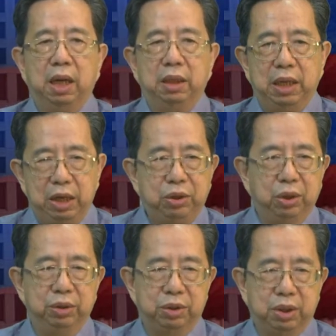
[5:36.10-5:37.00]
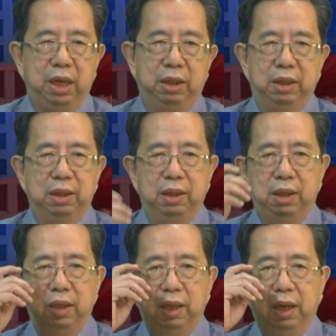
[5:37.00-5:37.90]
nation state,
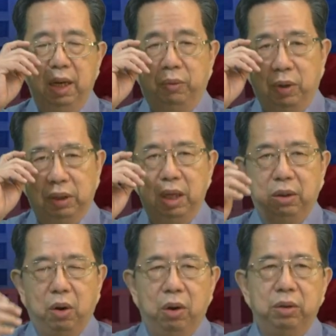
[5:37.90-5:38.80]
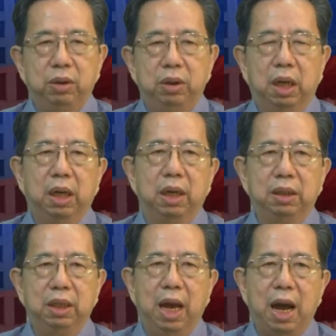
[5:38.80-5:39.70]
what he called
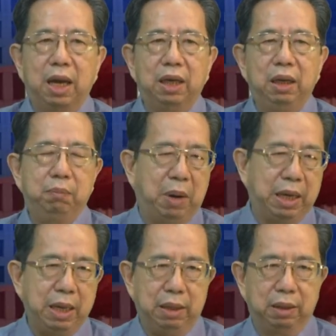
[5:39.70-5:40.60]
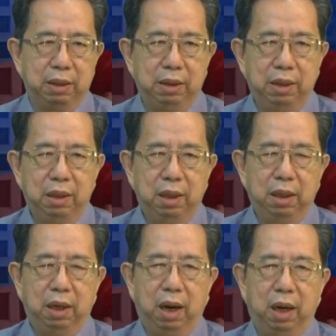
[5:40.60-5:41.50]
the Haring Bayan,
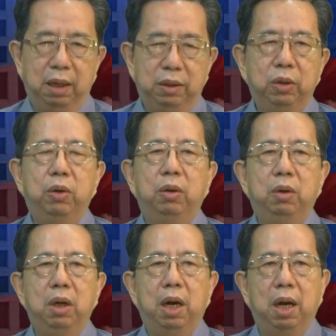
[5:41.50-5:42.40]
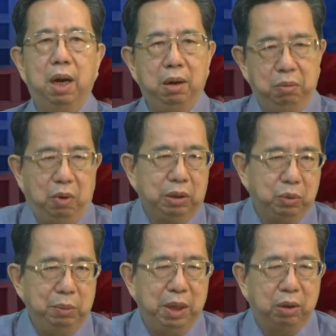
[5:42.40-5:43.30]
what
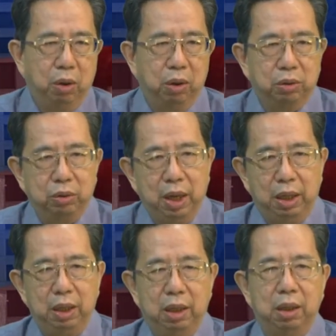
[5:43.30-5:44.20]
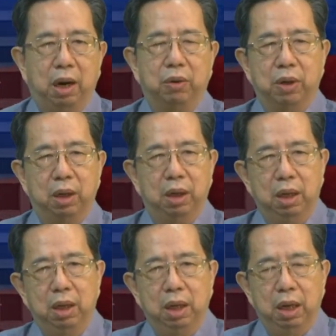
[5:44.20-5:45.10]
we may call today in our
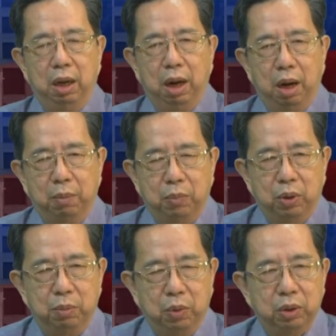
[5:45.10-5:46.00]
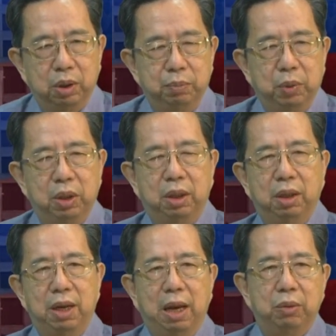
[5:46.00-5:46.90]
more modern
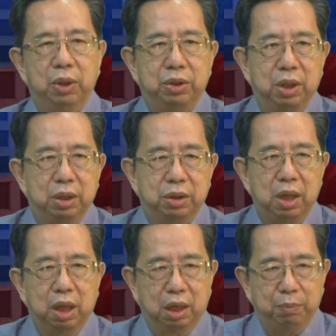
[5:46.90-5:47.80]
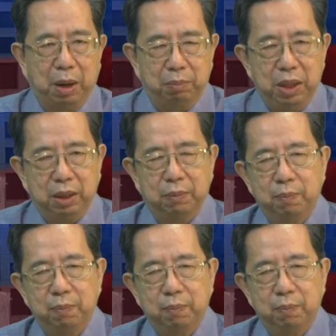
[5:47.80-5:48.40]
political language as republic.